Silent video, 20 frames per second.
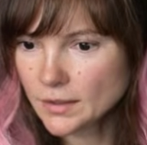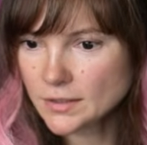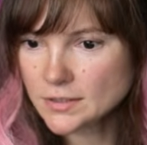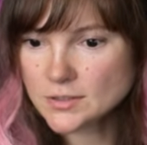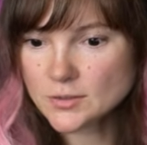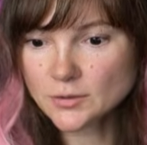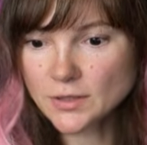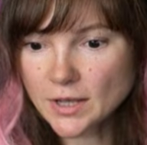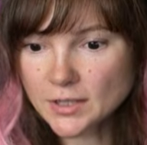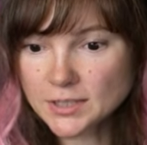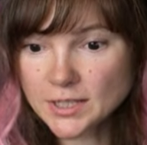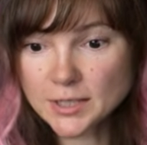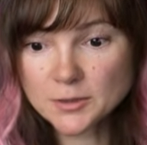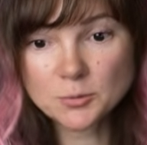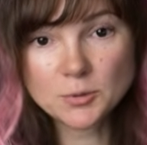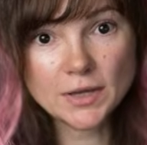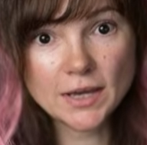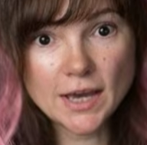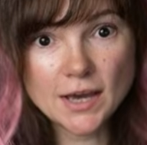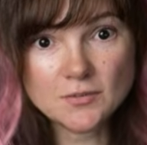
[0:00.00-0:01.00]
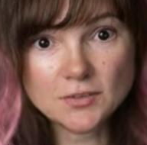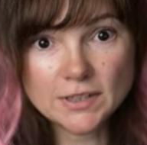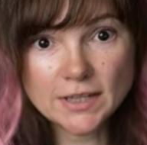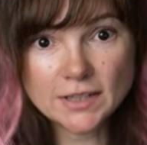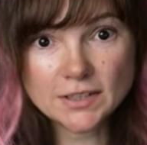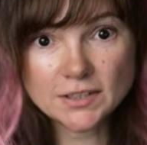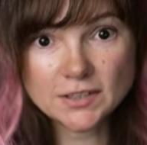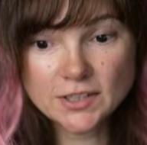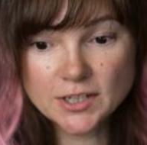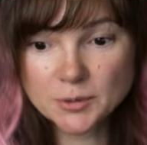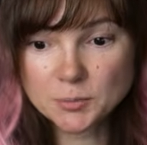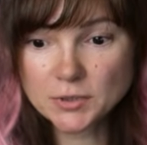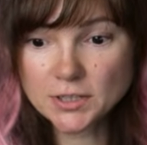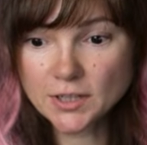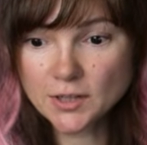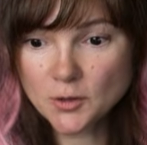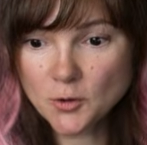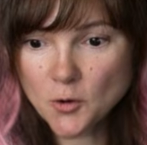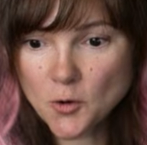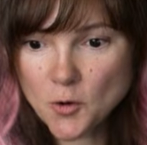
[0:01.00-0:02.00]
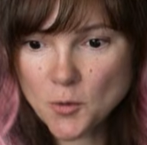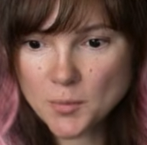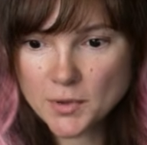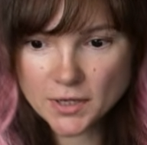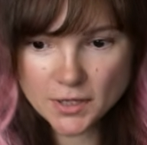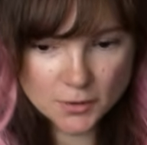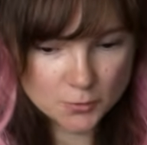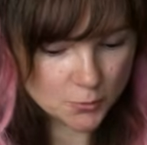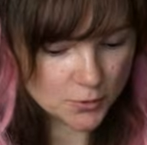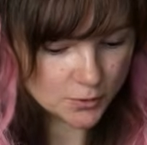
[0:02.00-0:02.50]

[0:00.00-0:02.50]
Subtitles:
So now that we have another terminal open,